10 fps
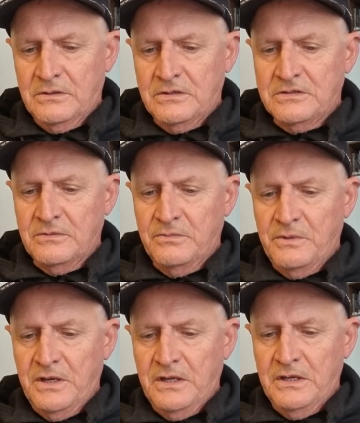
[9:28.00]
That's
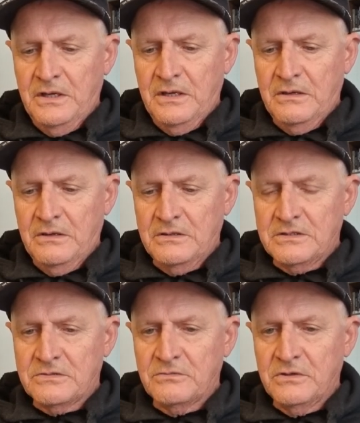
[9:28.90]
about it.
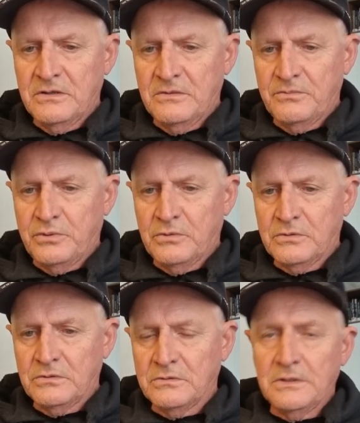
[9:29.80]
That's really
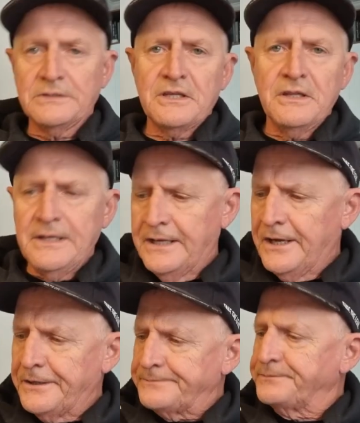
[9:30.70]
important on that. So there you
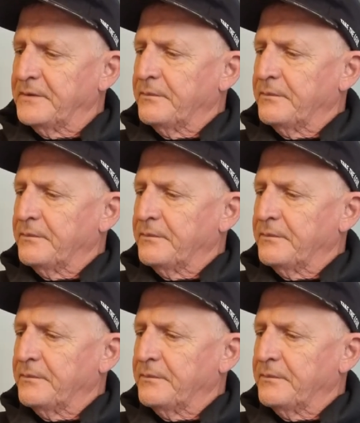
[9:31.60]
go.